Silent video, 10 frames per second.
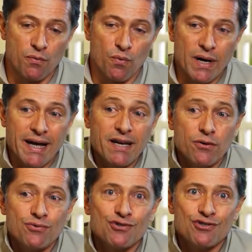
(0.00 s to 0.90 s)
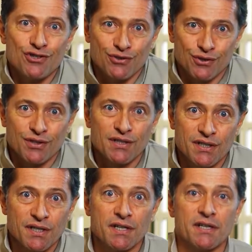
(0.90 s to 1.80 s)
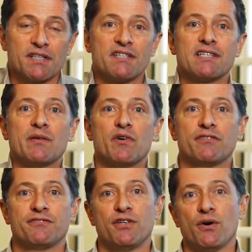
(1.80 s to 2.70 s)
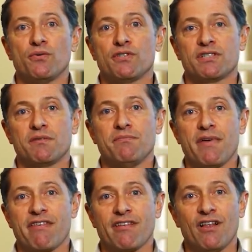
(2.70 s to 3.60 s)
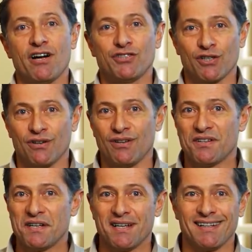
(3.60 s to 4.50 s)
what I consider some of those mythological